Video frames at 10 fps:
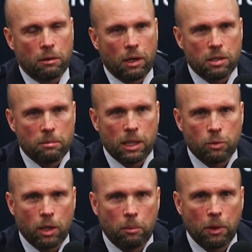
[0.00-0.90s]
That's the best
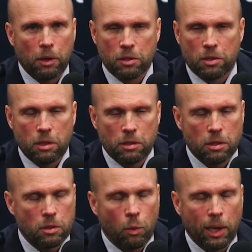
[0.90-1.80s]
way to put it, is
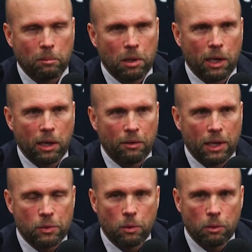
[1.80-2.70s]
it's a winning play, and
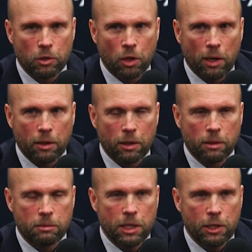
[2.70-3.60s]
that's what we're trying
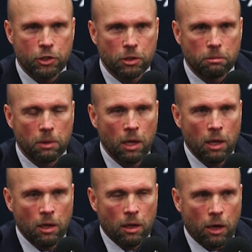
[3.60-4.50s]
to teach and
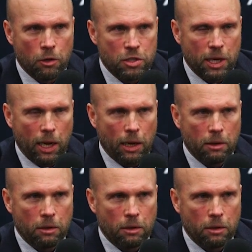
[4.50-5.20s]
understand.